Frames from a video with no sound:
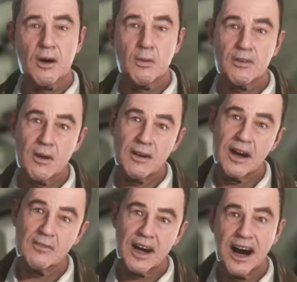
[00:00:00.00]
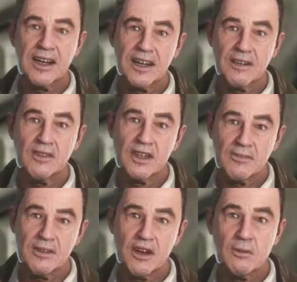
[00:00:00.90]
While they may have the handling of your
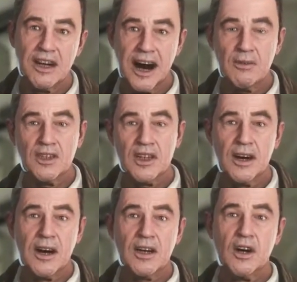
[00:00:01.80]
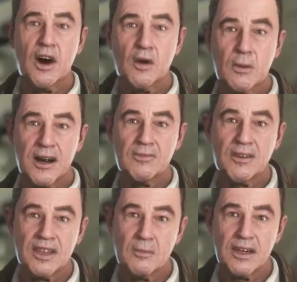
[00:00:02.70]
living room couch and cockpit
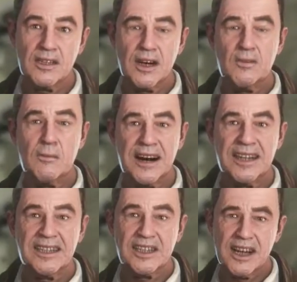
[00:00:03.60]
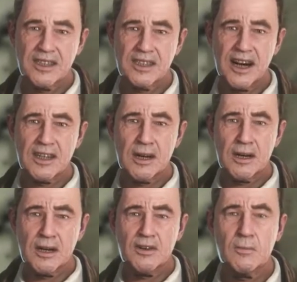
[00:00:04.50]
visibility of a Min sunset,
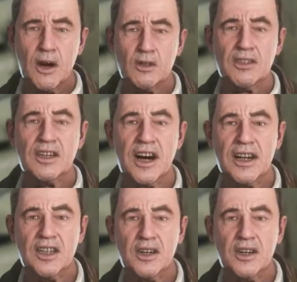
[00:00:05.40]
the bold design